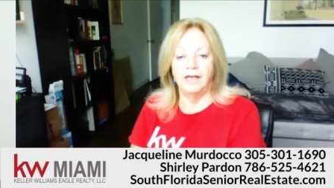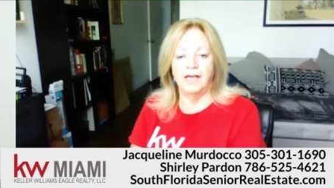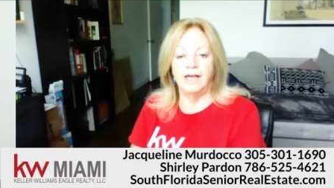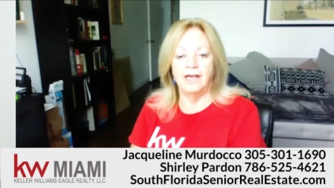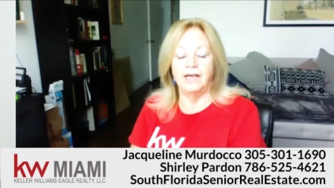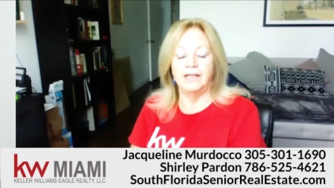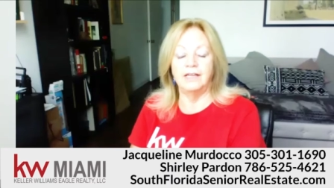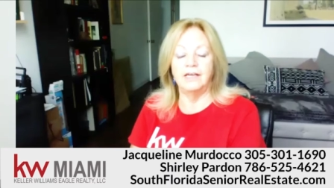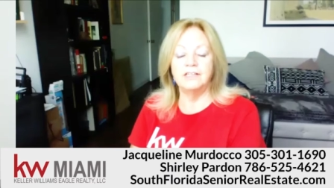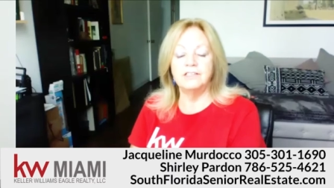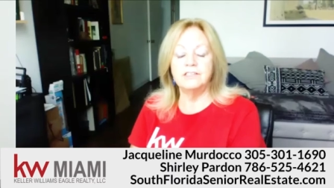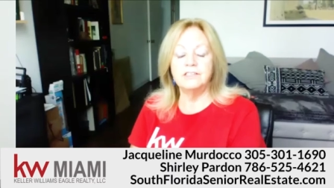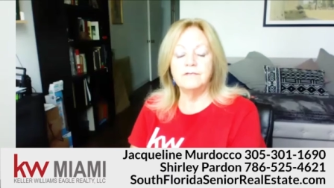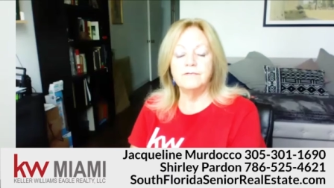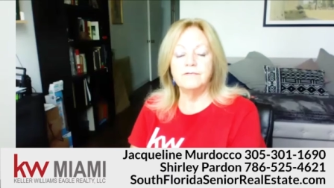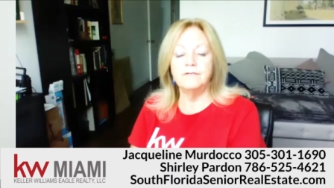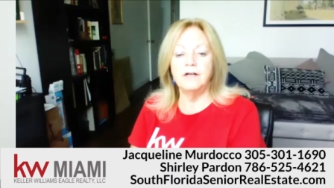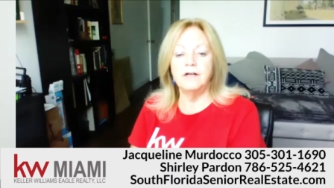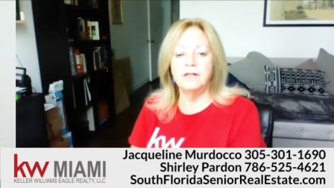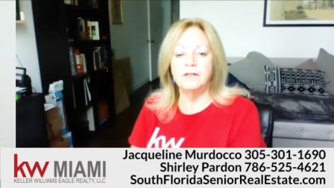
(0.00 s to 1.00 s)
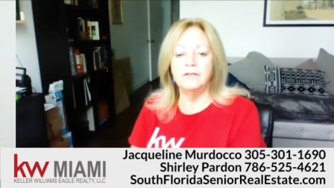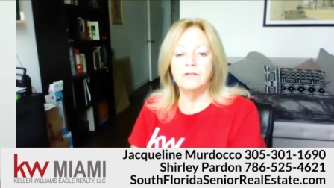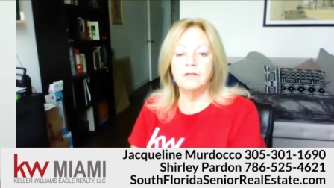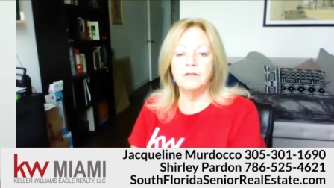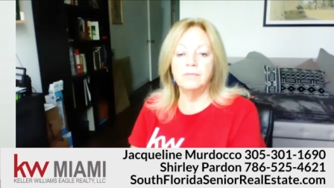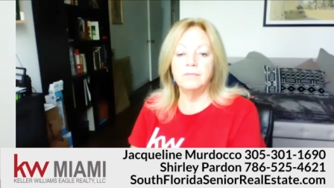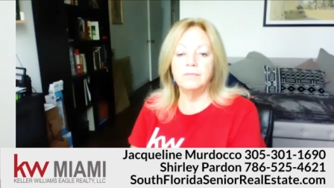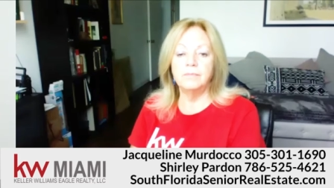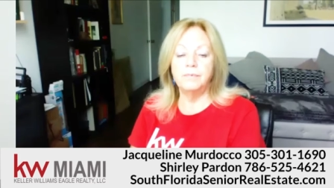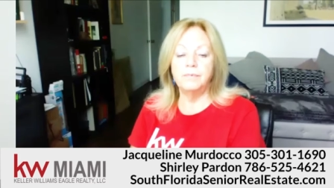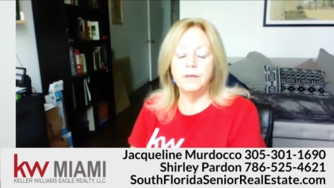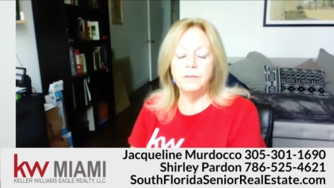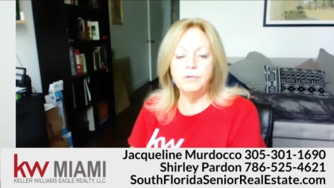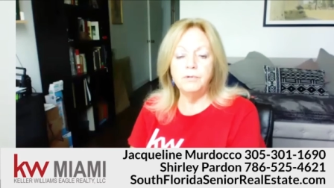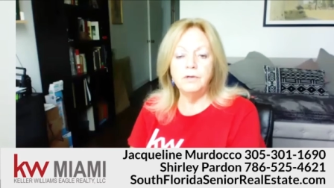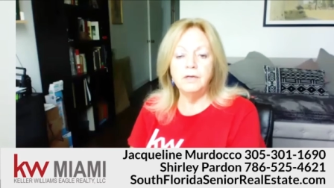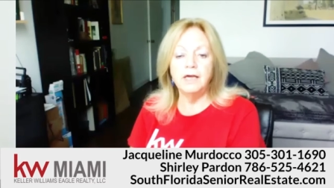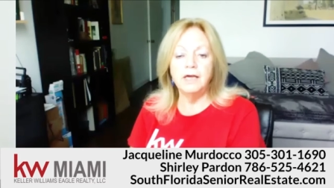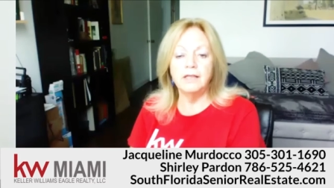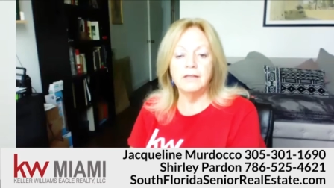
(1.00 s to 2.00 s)
And I just felt that
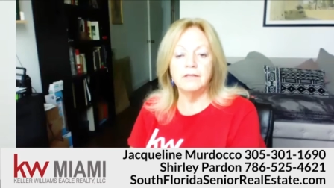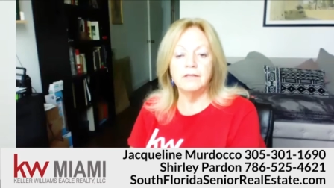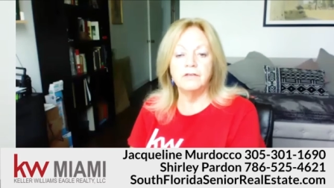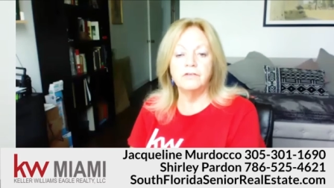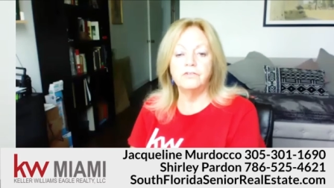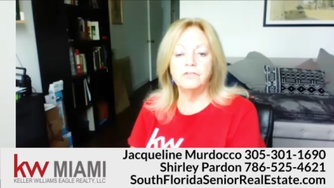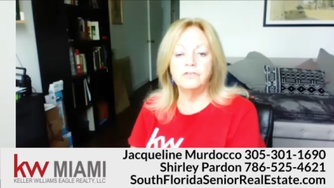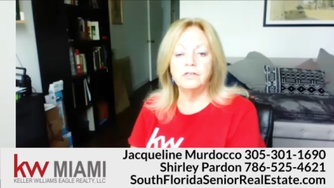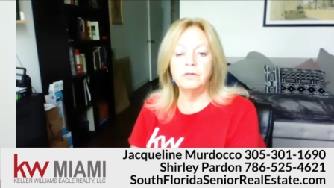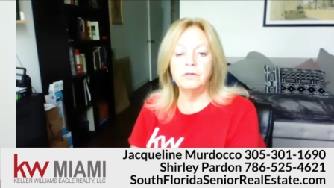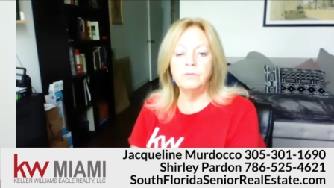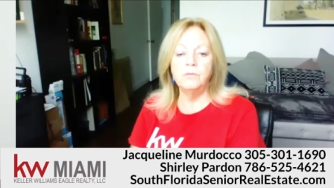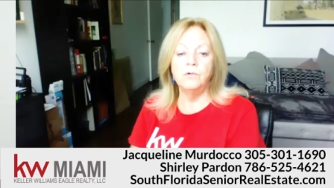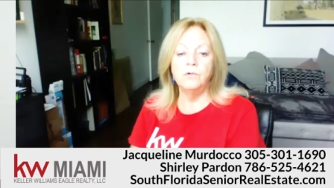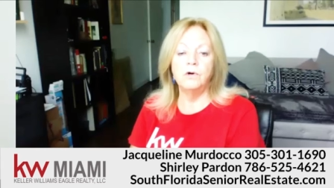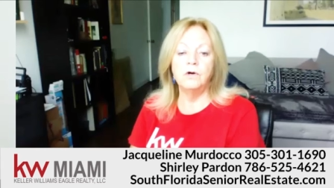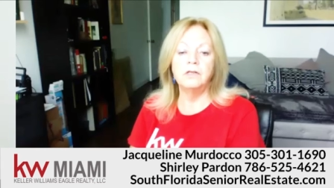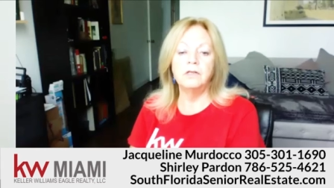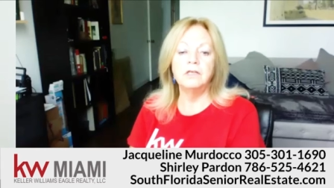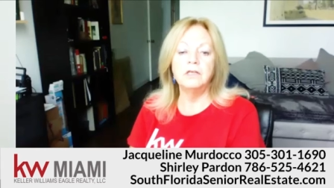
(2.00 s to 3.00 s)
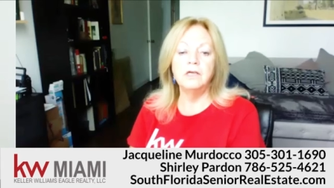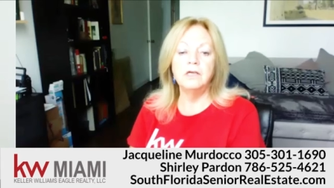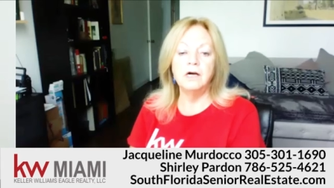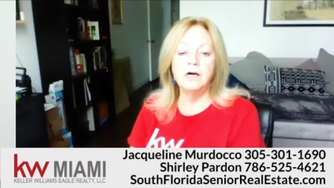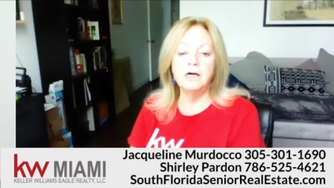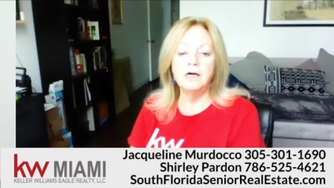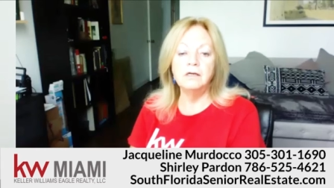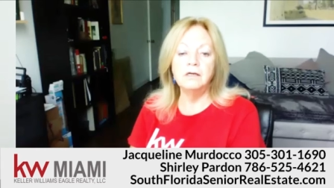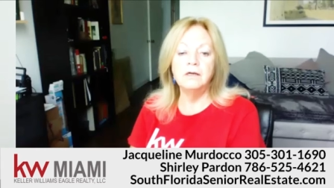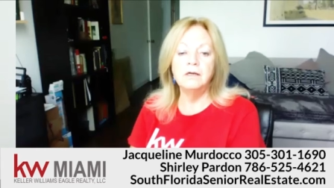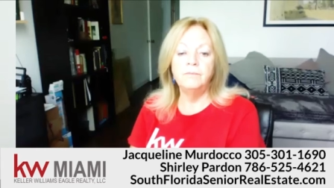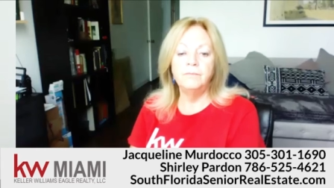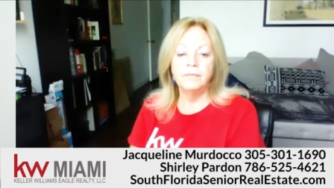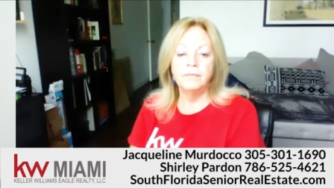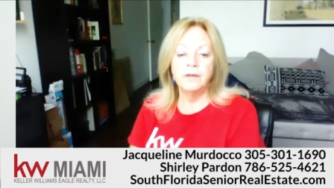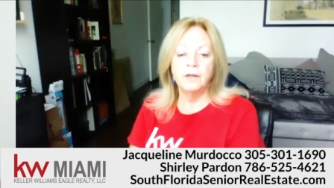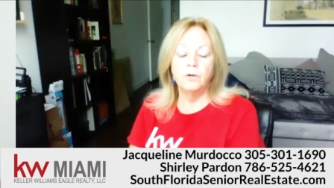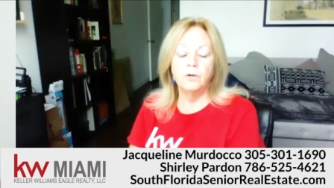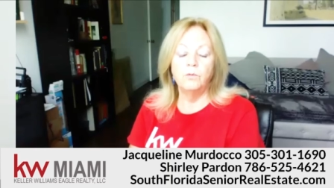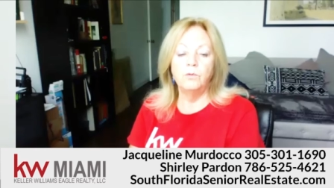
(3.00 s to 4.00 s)
people like this didn't want young
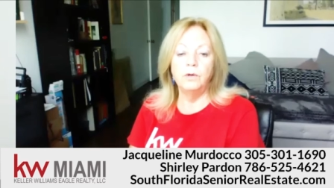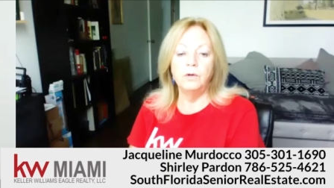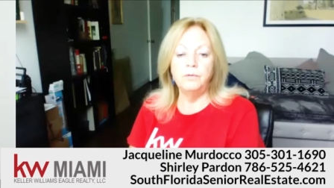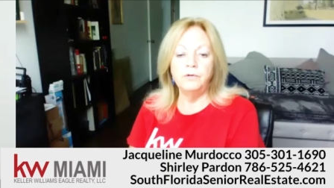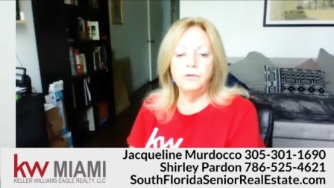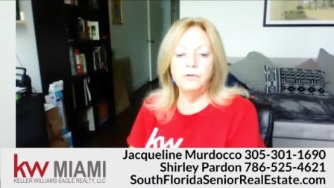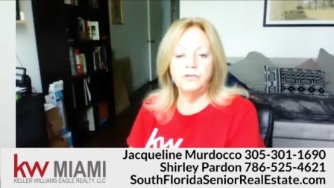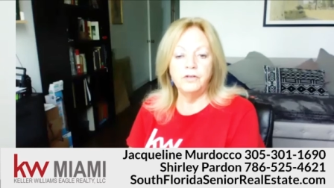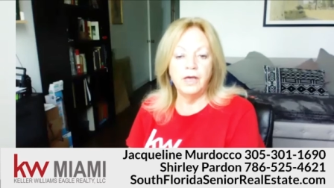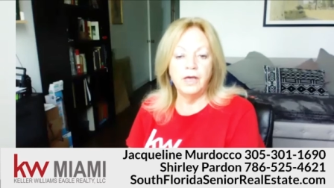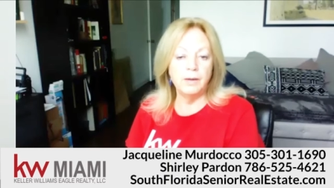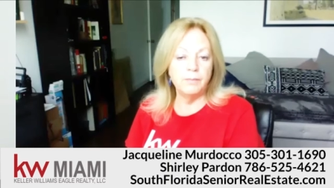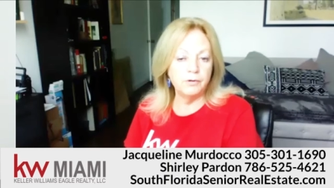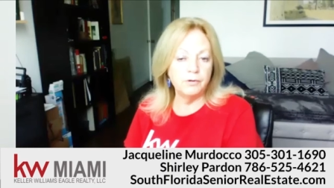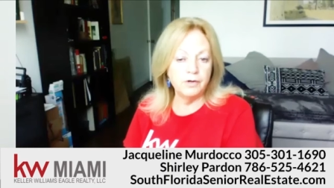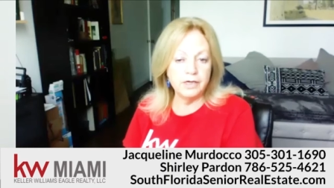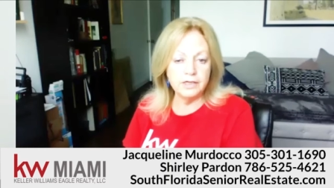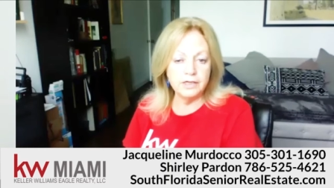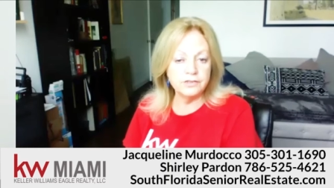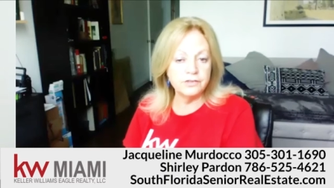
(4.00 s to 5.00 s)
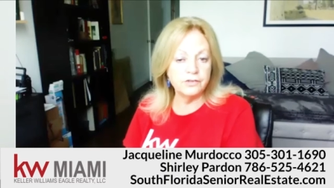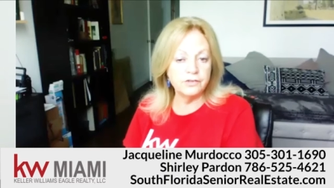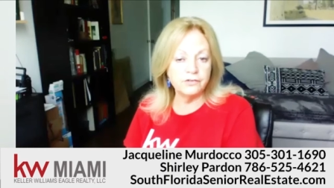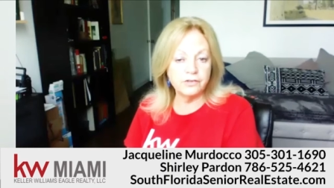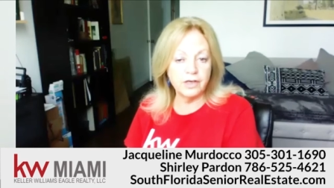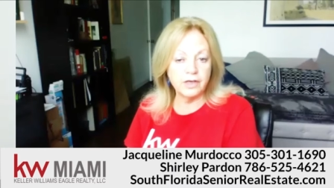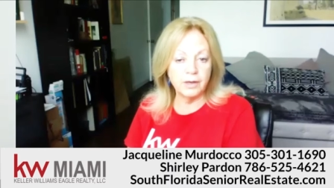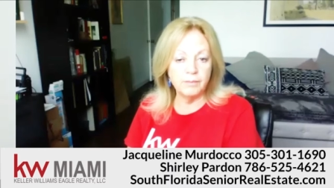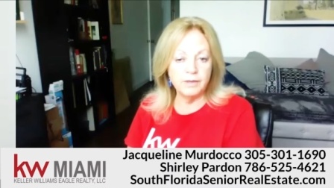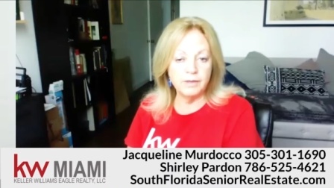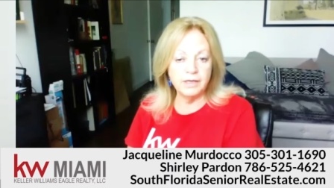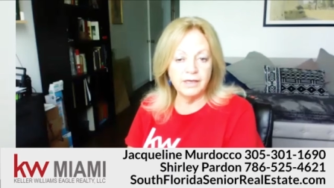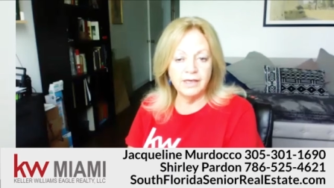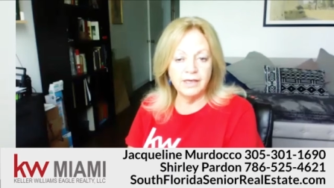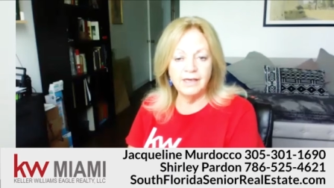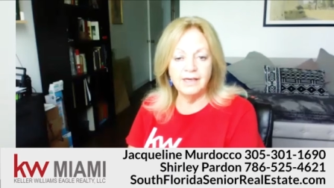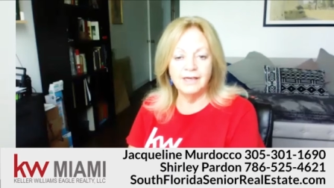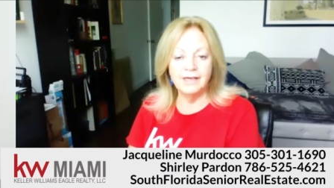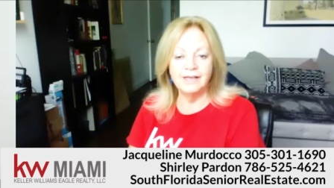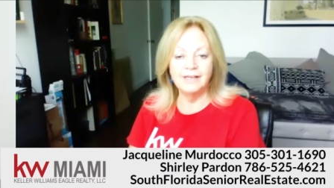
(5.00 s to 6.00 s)
whippersnapper agents coming
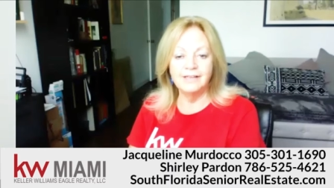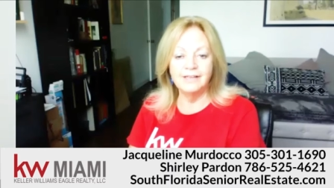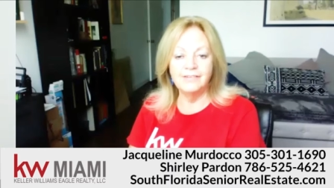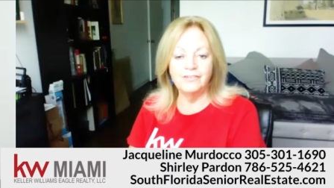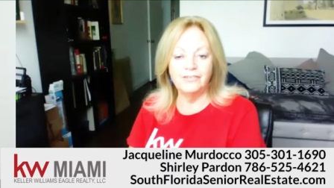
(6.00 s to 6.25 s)
in and